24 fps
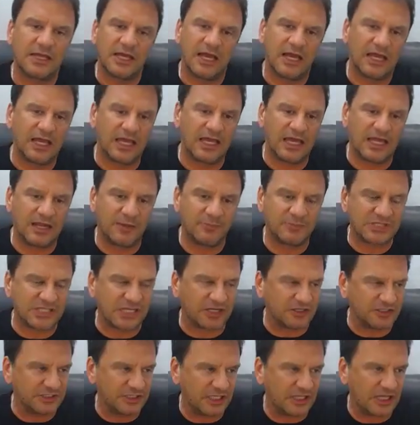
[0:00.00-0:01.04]
And I'm
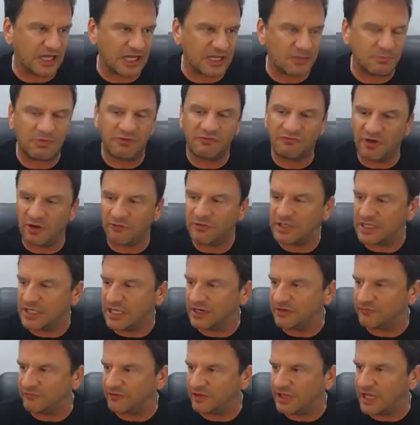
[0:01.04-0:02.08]
telling you, you got to be very
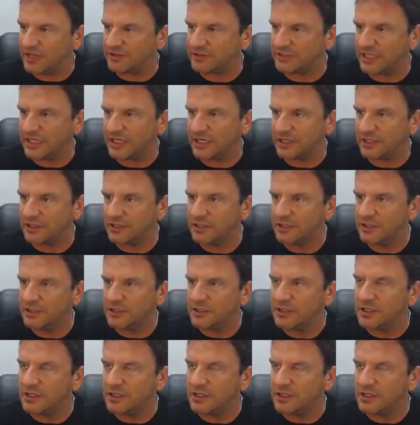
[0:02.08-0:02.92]
careful out there.